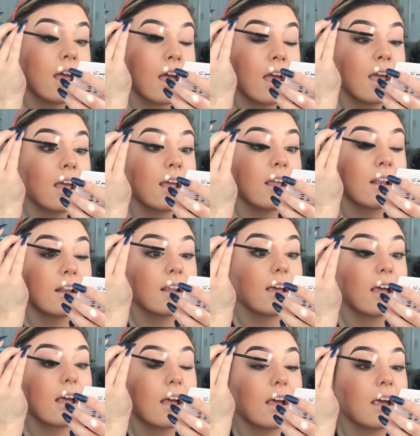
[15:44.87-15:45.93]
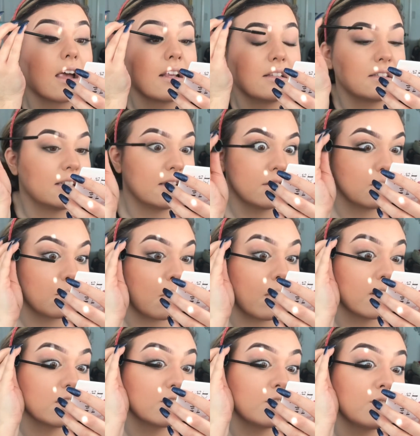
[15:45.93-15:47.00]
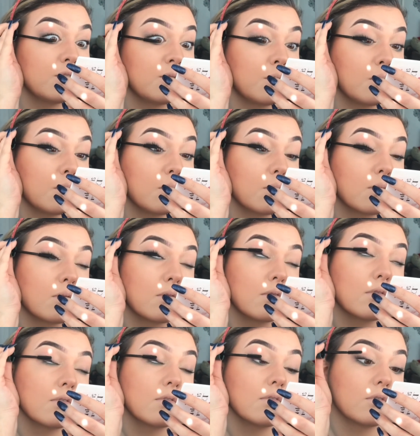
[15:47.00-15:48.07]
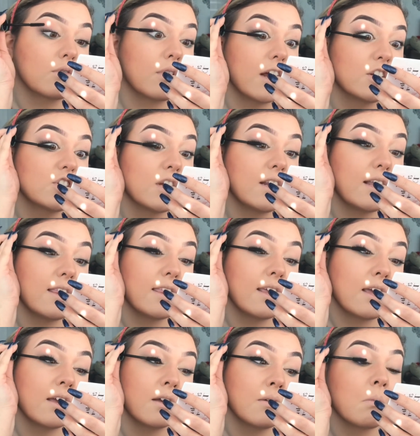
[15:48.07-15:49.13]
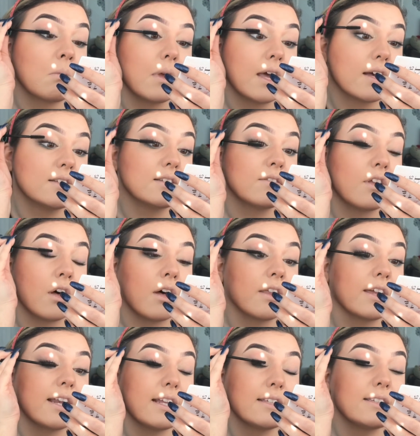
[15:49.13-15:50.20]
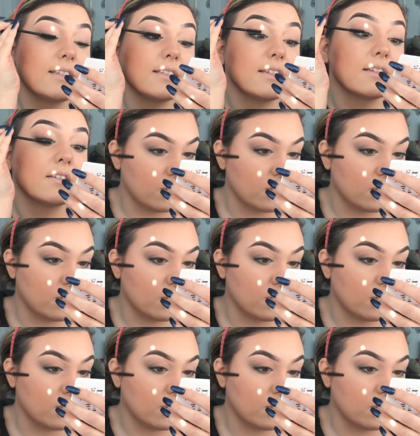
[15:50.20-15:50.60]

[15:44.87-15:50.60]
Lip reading: And I didn't want to rush anything because of the holiday season.